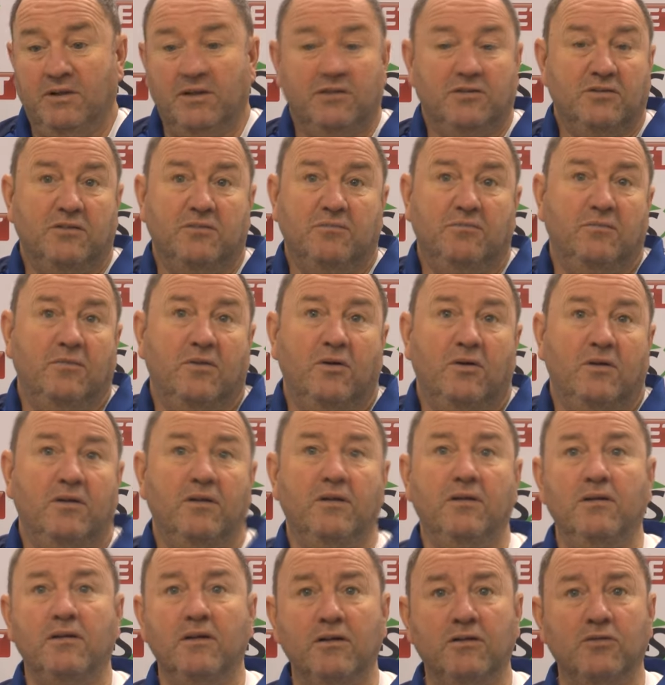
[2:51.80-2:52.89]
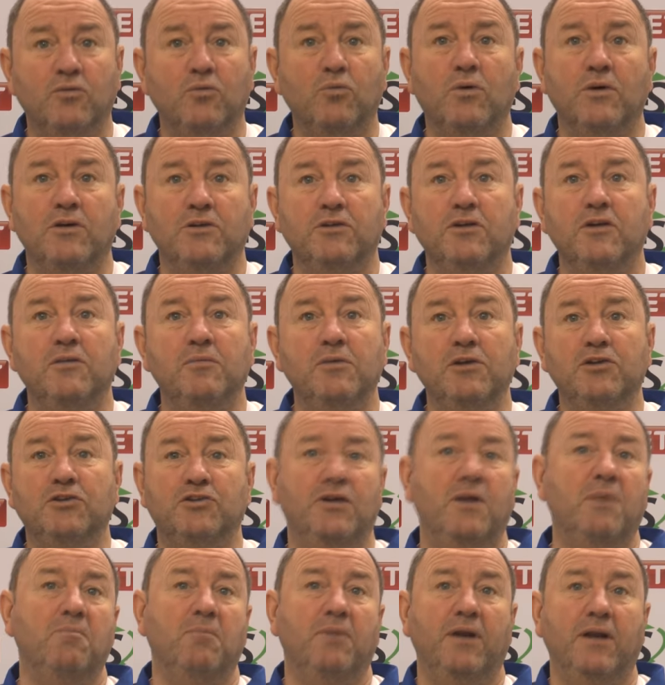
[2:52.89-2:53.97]
listen, there's always going to be
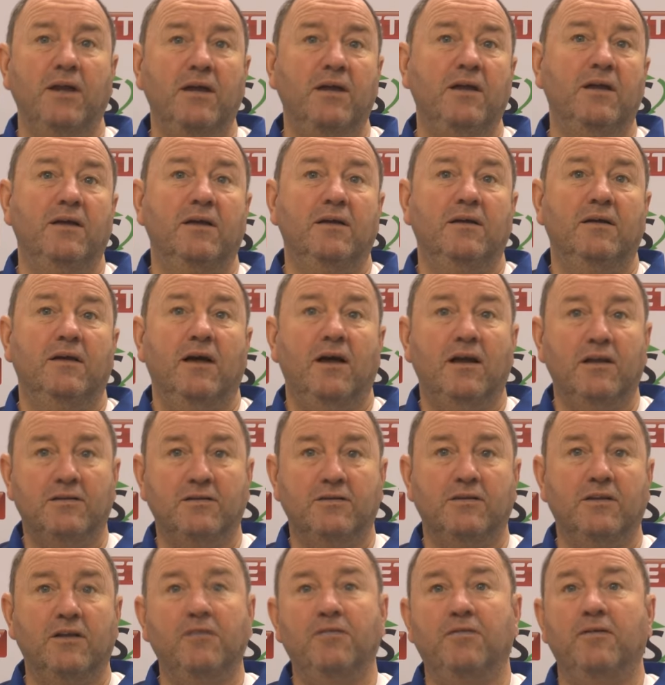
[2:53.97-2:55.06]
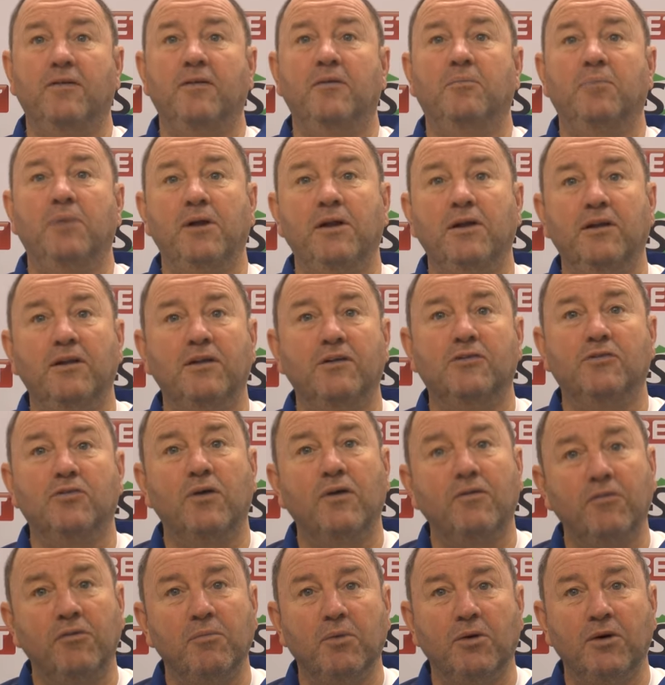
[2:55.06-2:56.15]
somebody has a different opinion
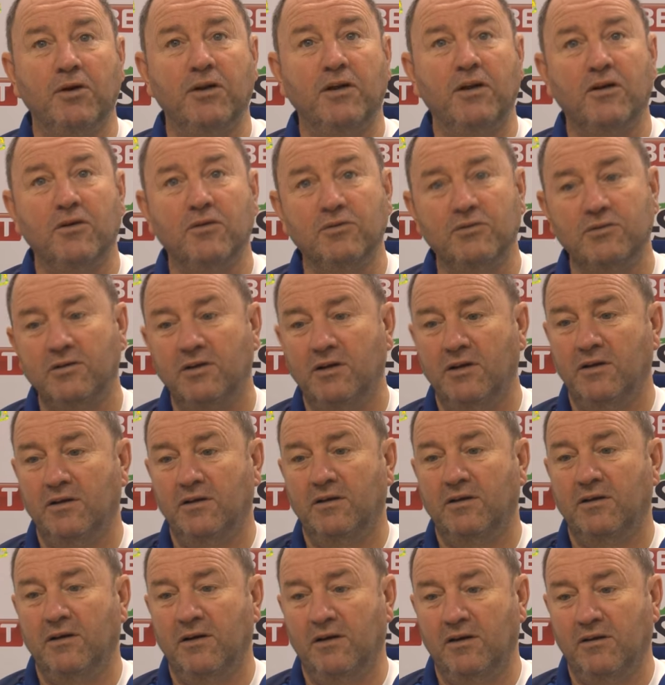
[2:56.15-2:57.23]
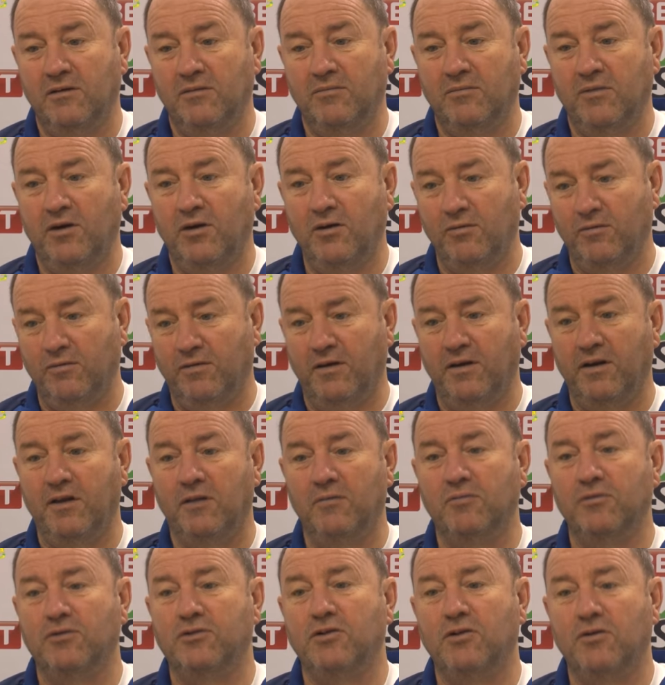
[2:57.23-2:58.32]
to everybody else. Um, hopefully,
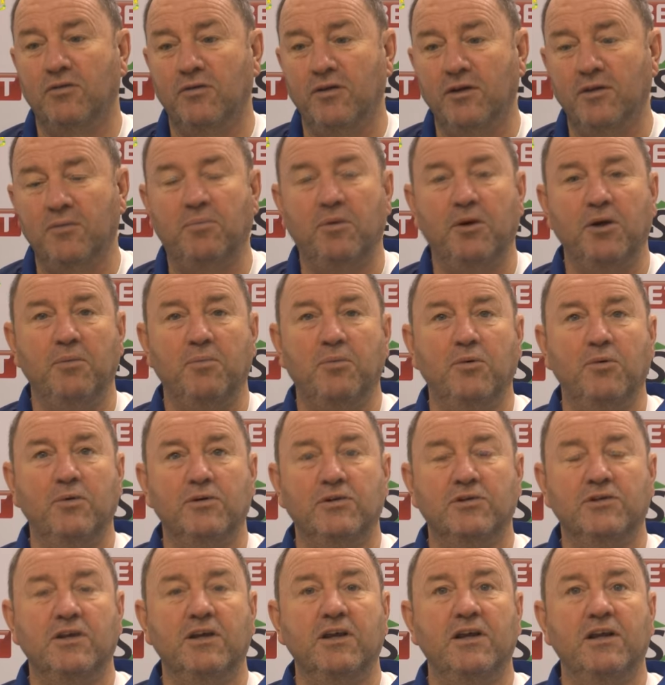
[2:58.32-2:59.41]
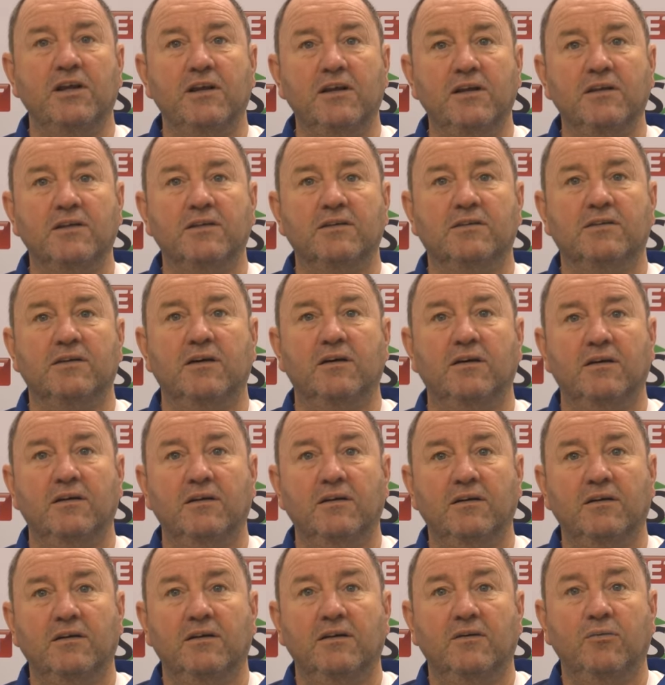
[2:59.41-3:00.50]
the majority of people are seeing that. Uh,
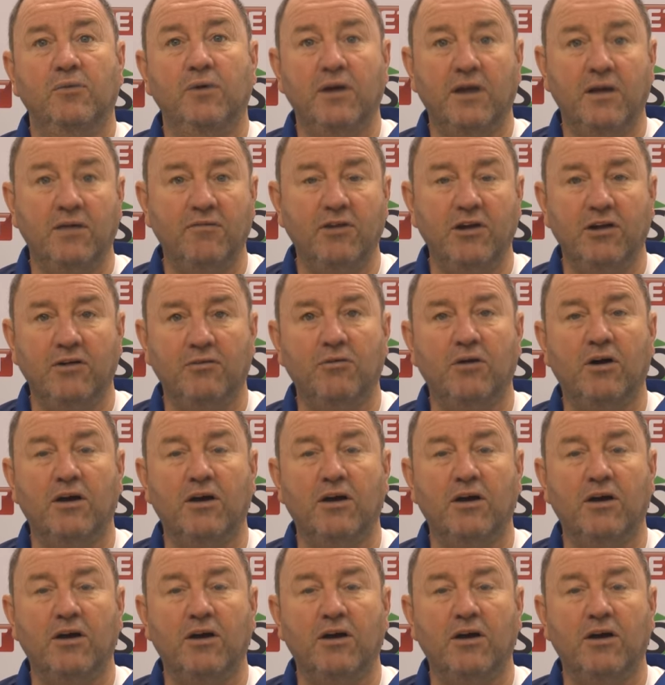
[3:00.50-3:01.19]
we're giving it a